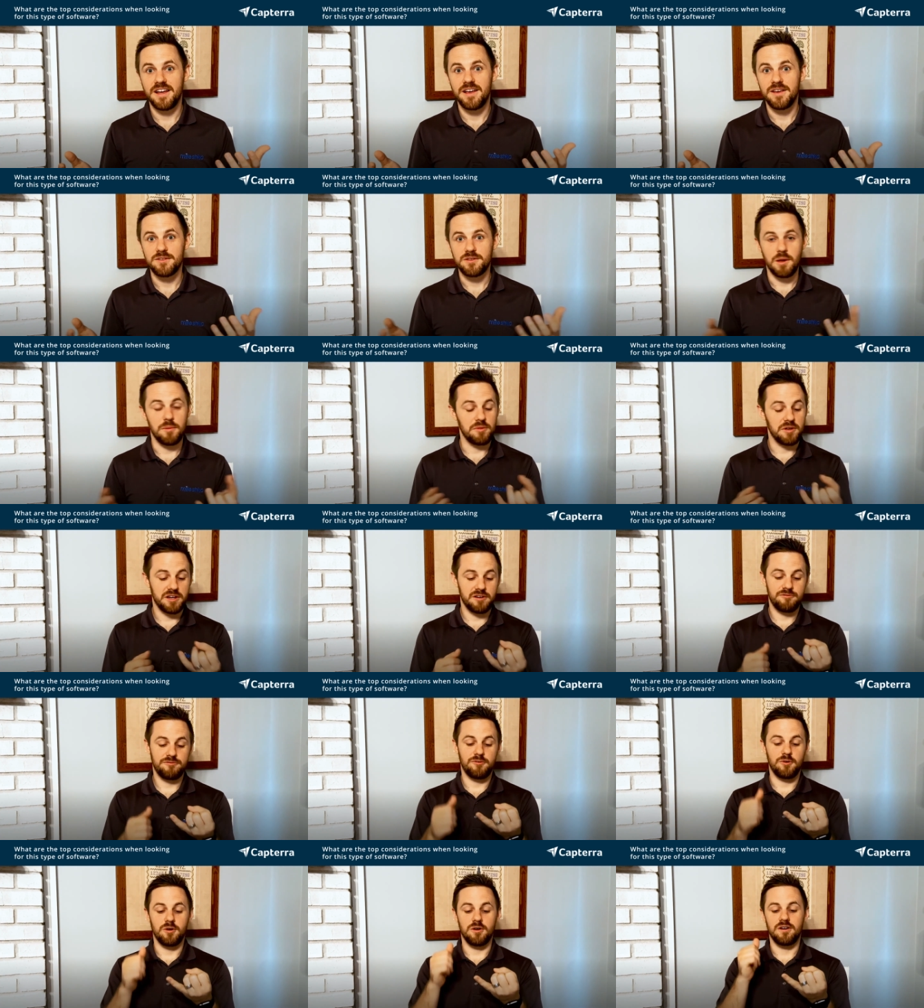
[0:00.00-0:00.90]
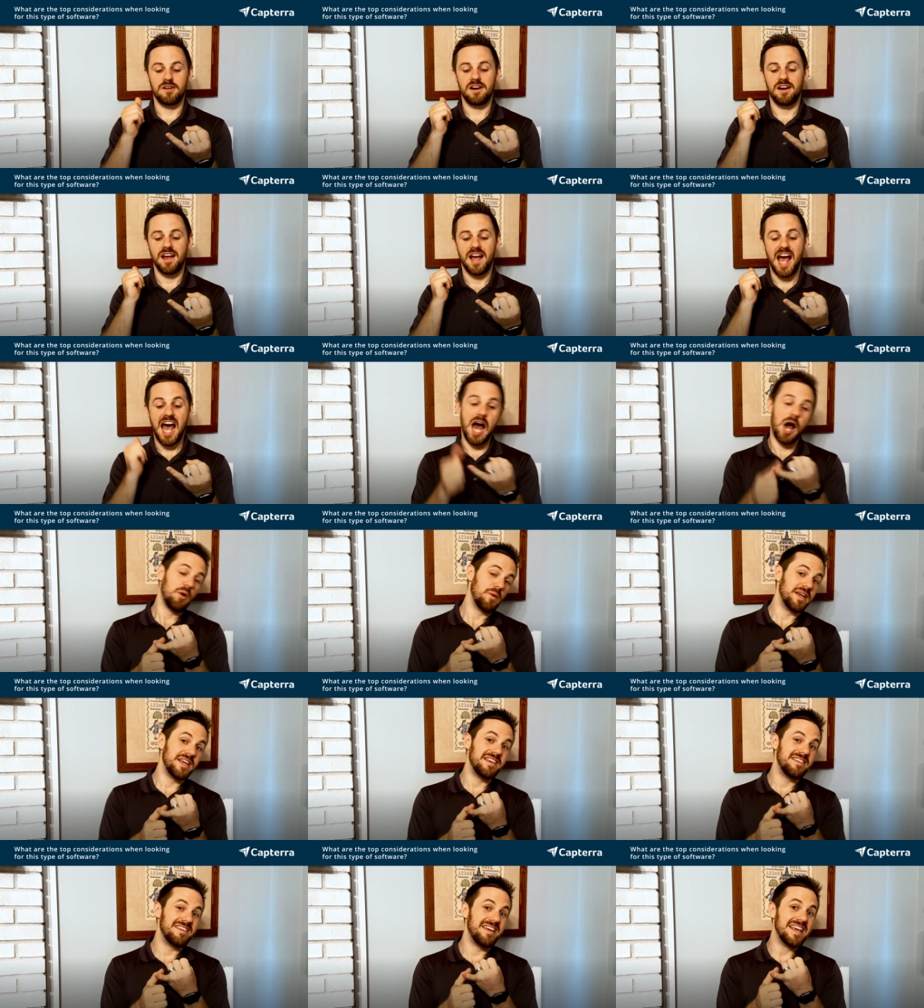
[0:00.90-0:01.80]
So I'm looking for how
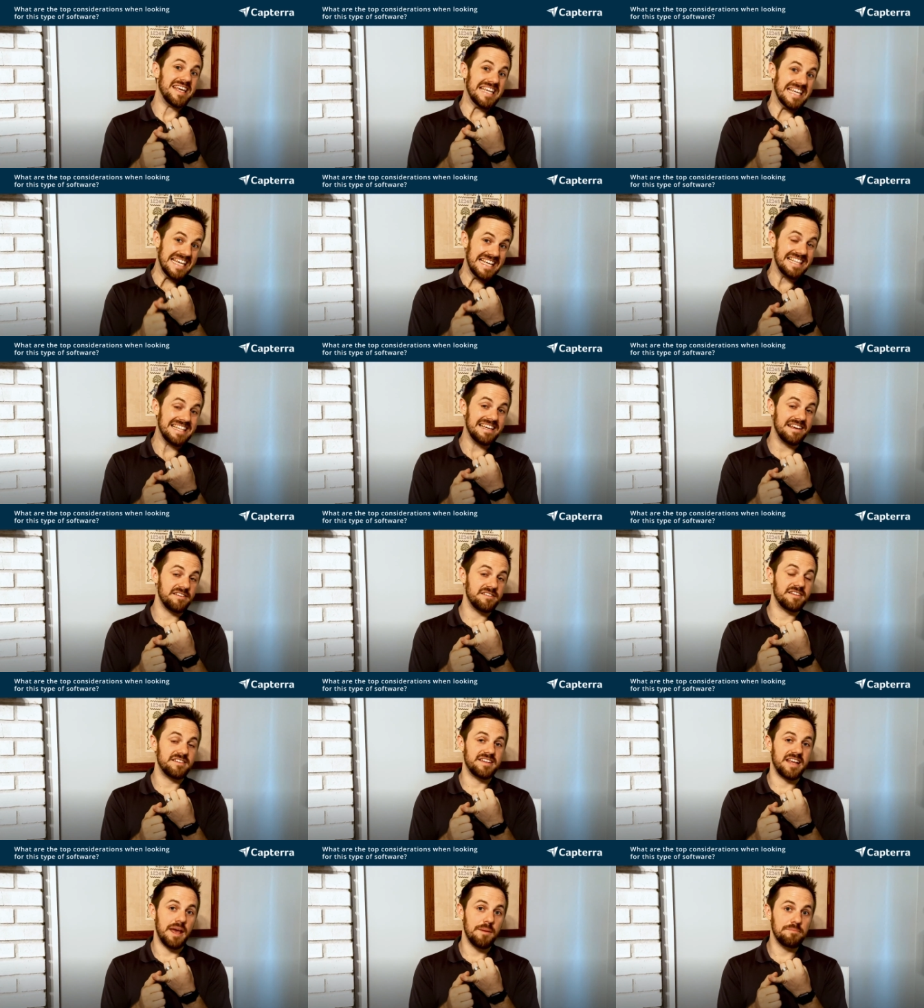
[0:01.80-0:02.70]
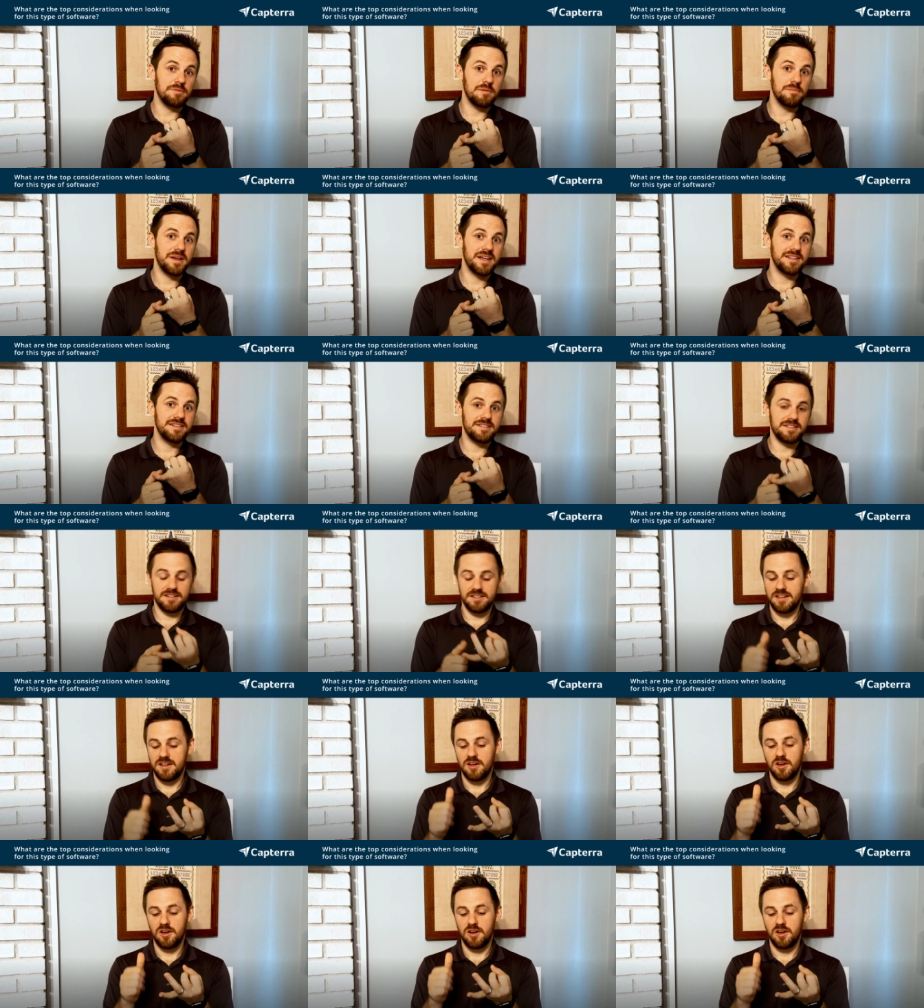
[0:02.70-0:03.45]
easy is it to implement?